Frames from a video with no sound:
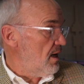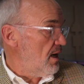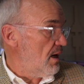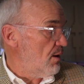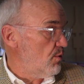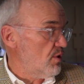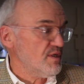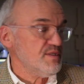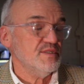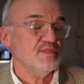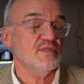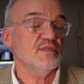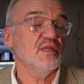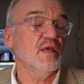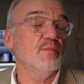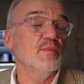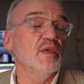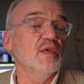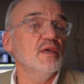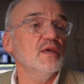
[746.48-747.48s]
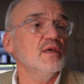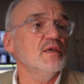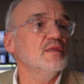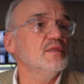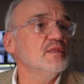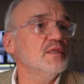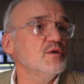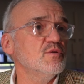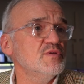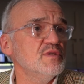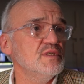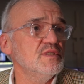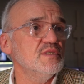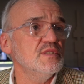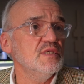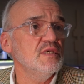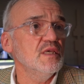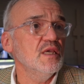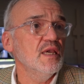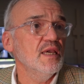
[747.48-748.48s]
Our system here in the O C
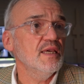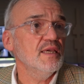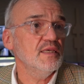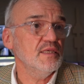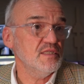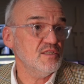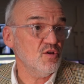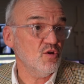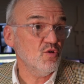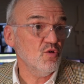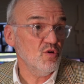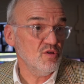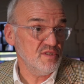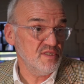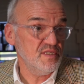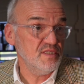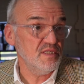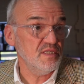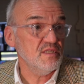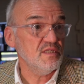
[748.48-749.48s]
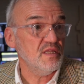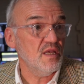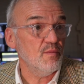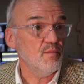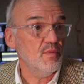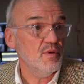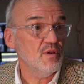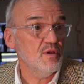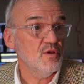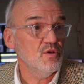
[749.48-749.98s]
C is a closed system,